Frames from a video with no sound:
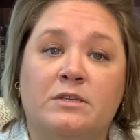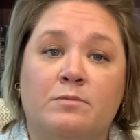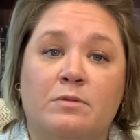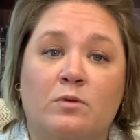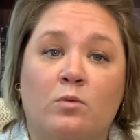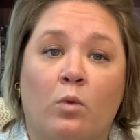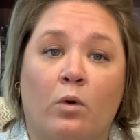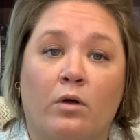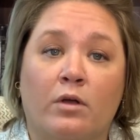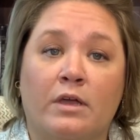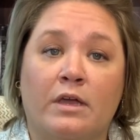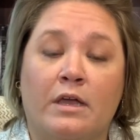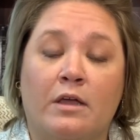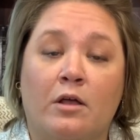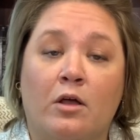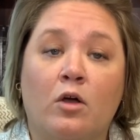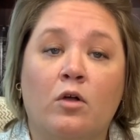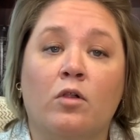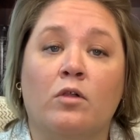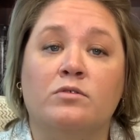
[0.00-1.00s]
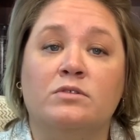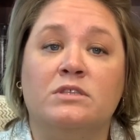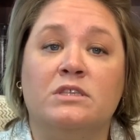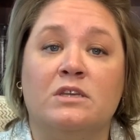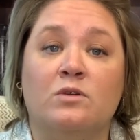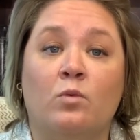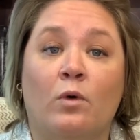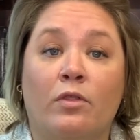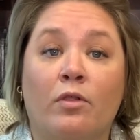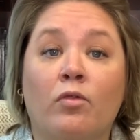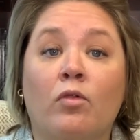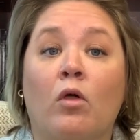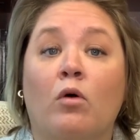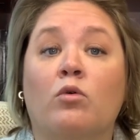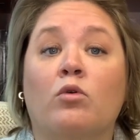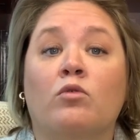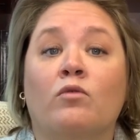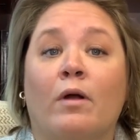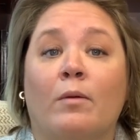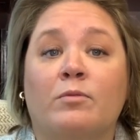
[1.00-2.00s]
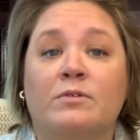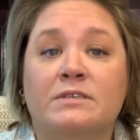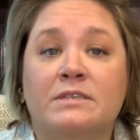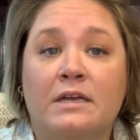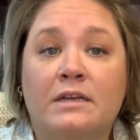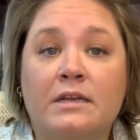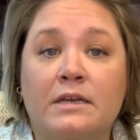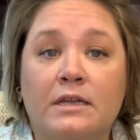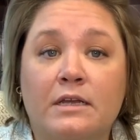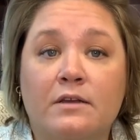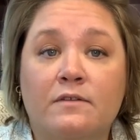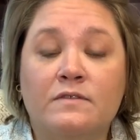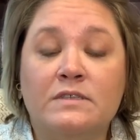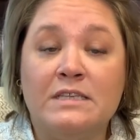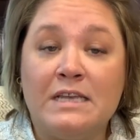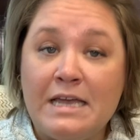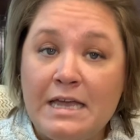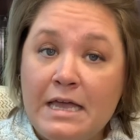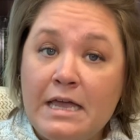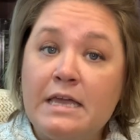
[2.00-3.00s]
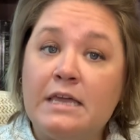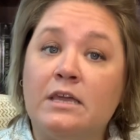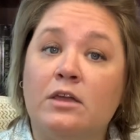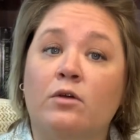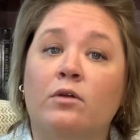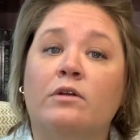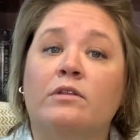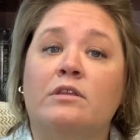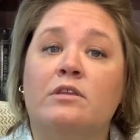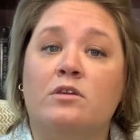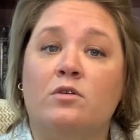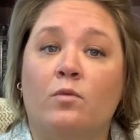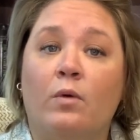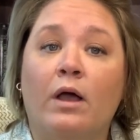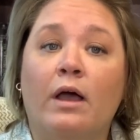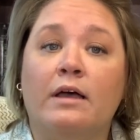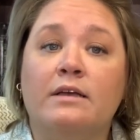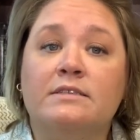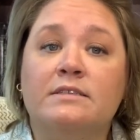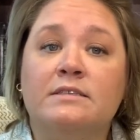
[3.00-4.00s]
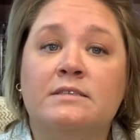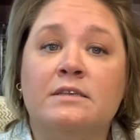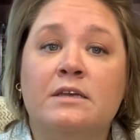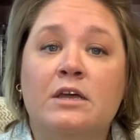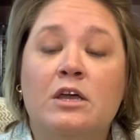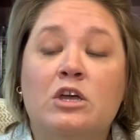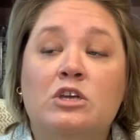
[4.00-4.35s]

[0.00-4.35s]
be working closely with local representatives here in the US.